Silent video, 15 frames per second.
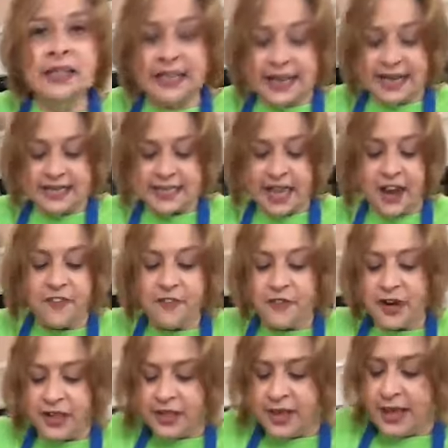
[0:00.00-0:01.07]
that has
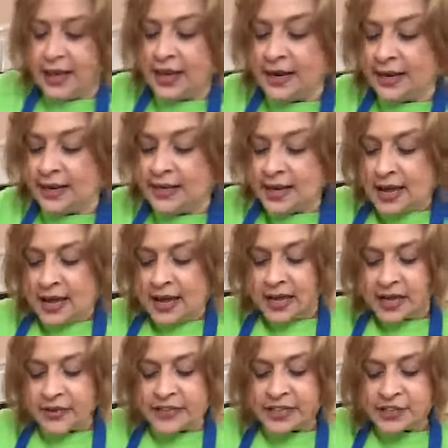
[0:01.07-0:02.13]
everything in it.
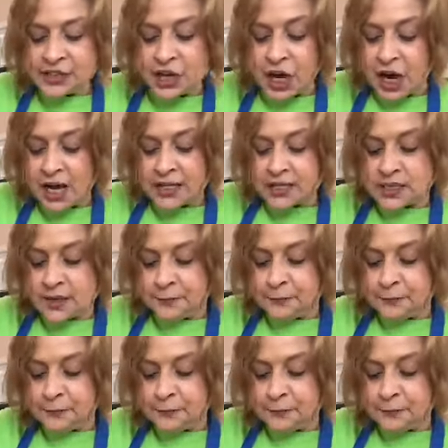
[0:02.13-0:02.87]
Give it a toss.